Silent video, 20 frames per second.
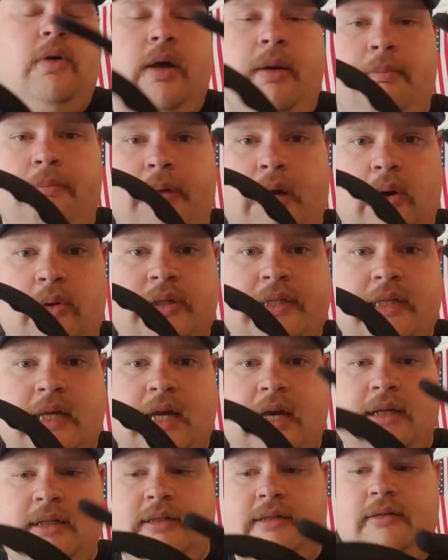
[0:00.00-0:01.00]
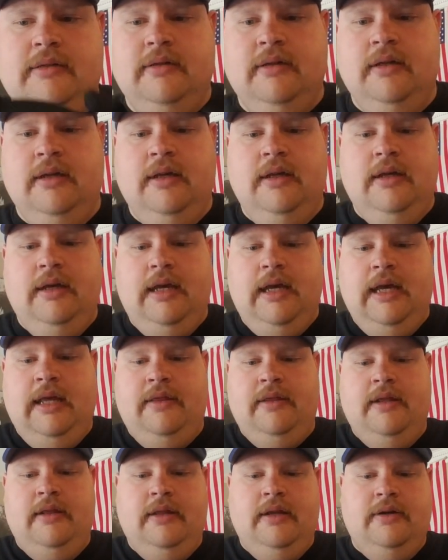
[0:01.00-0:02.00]
on both sides,
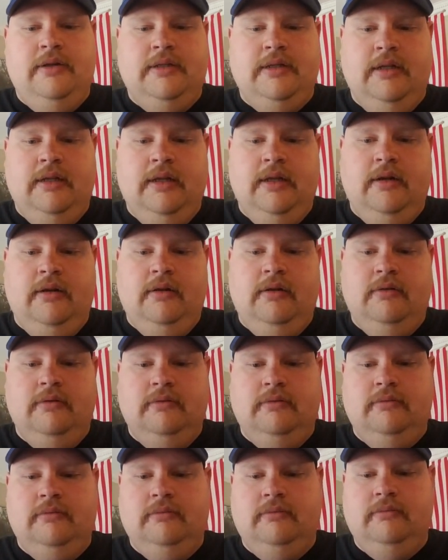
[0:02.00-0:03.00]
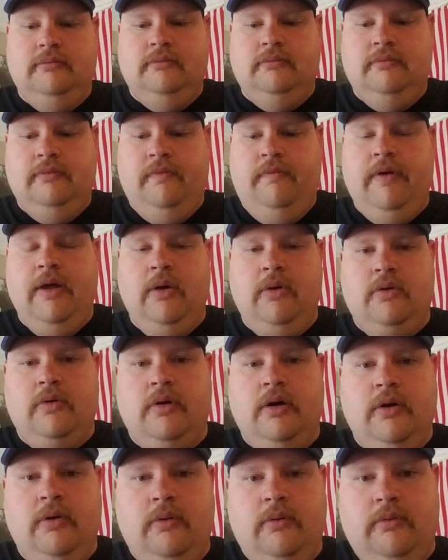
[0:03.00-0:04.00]
and then there's a little
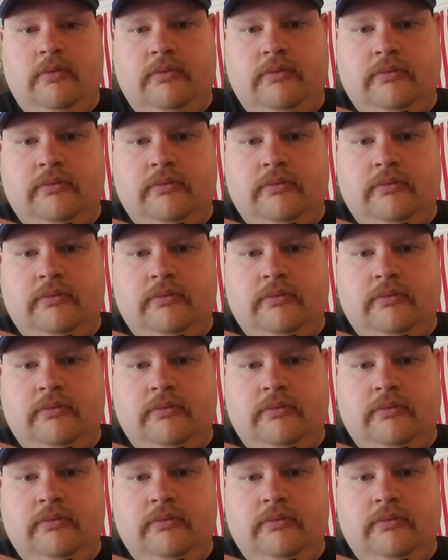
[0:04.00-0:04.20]
Velcro